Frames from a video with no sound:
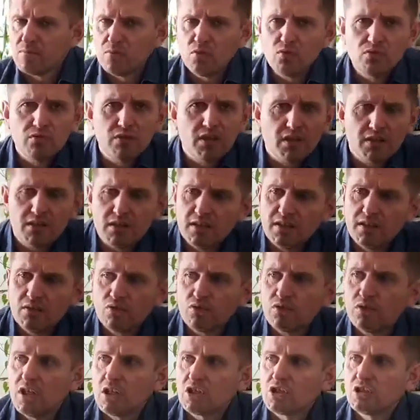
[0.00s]
People will
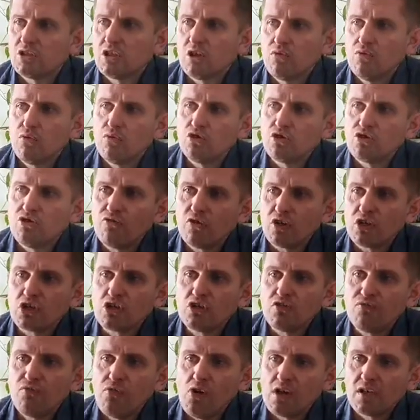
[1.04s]
worry very strongly
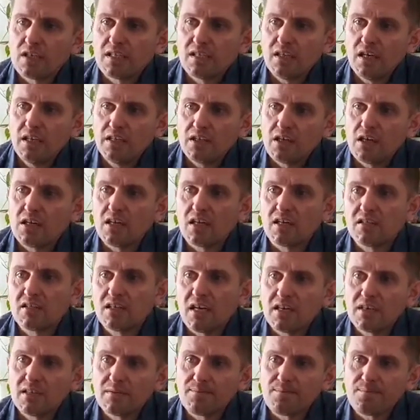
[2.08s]
for the
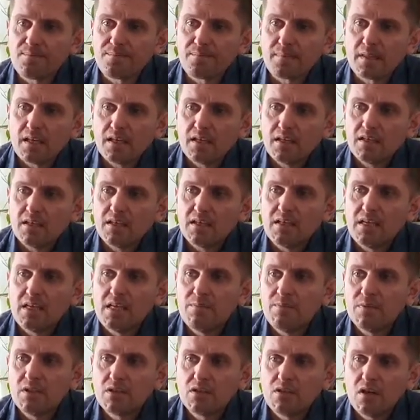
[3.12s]
children for the
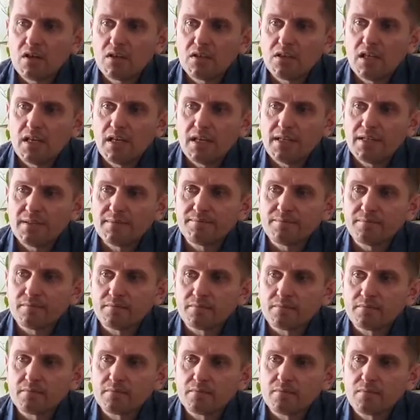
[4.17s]
relatives.
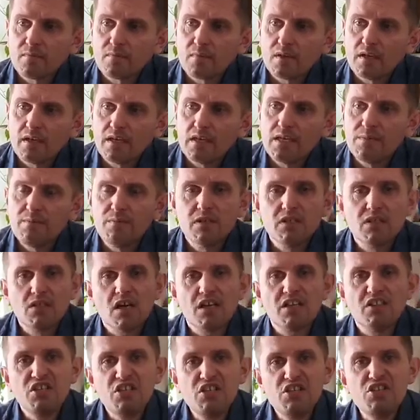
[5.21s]
Relatives it is all will
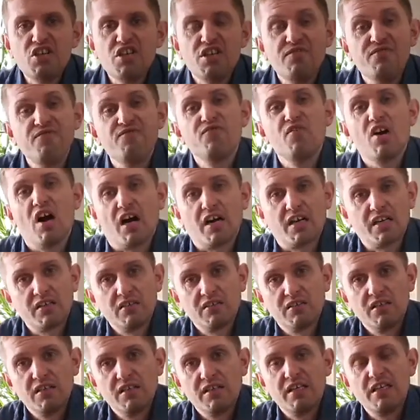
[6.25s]
lead to
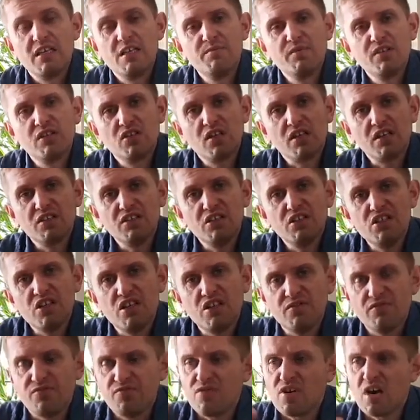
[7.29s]
heart attacks and
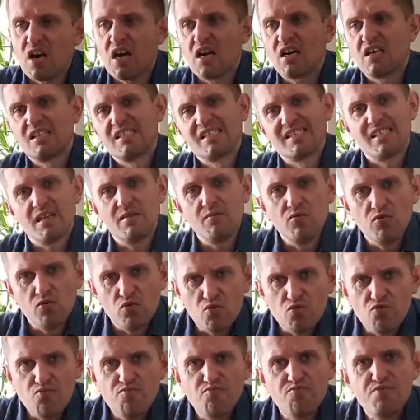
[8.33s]
strokes as well as is
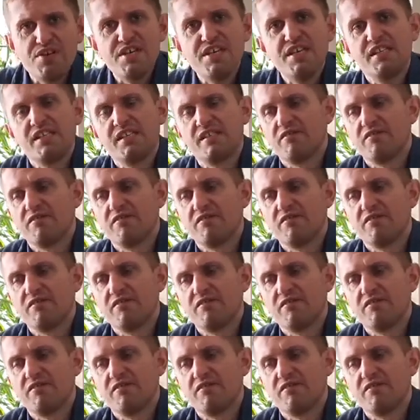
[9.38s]
told to